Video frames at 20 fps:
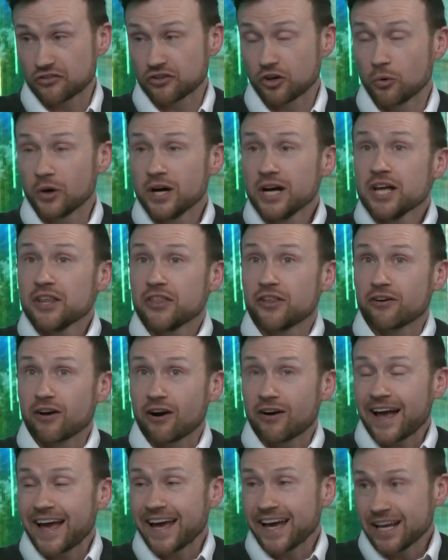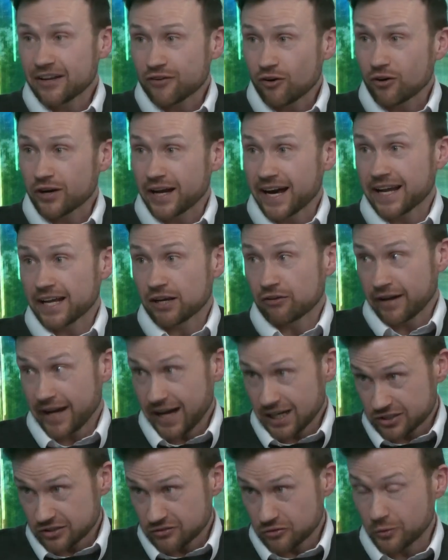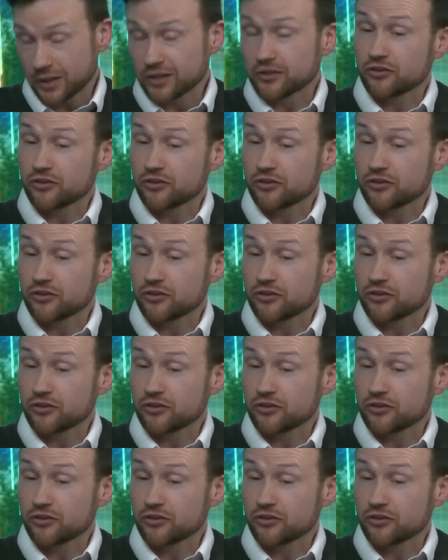So there are 8 organic reactions as well.